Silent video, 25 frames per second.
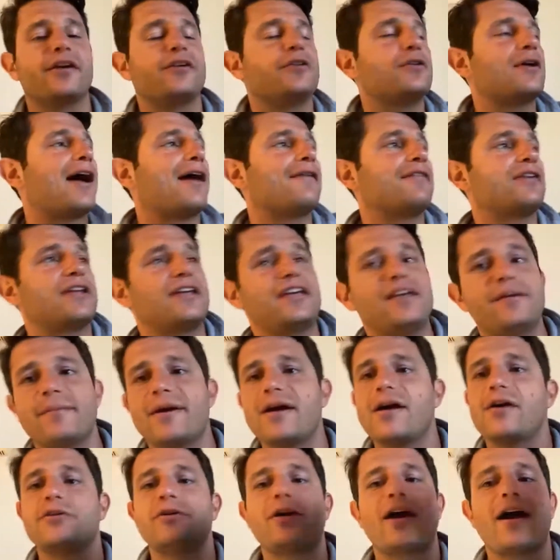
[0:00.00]
you have an
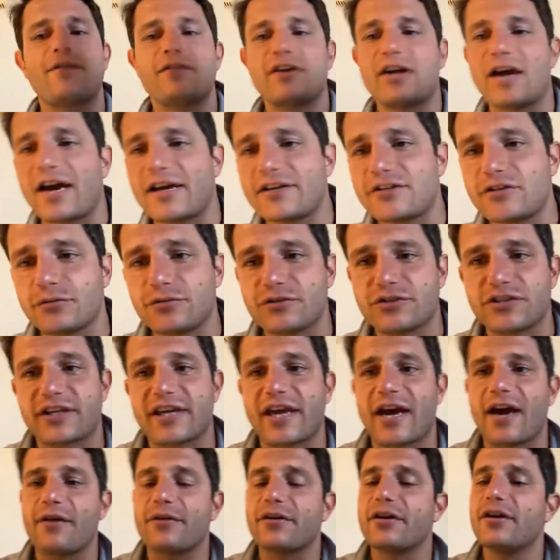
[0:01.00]
email, you have an iTunes
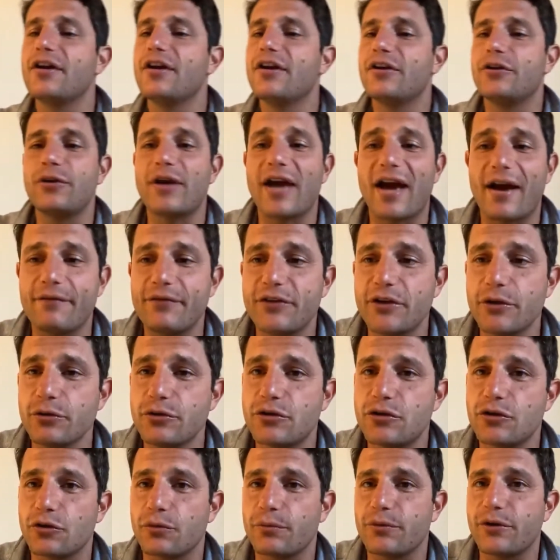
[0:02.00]
account, you have
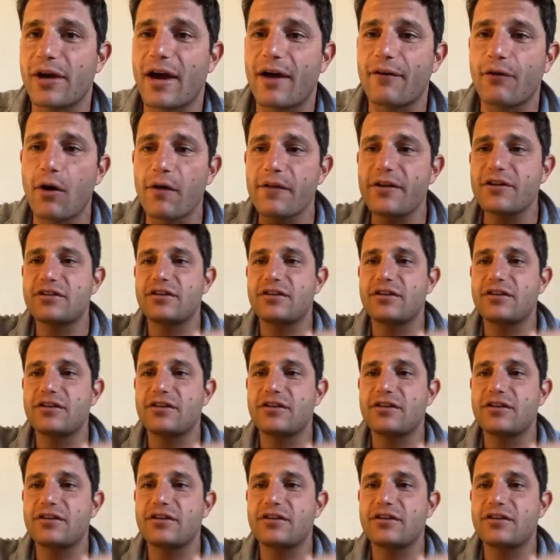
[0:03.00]
YouTube, you have all these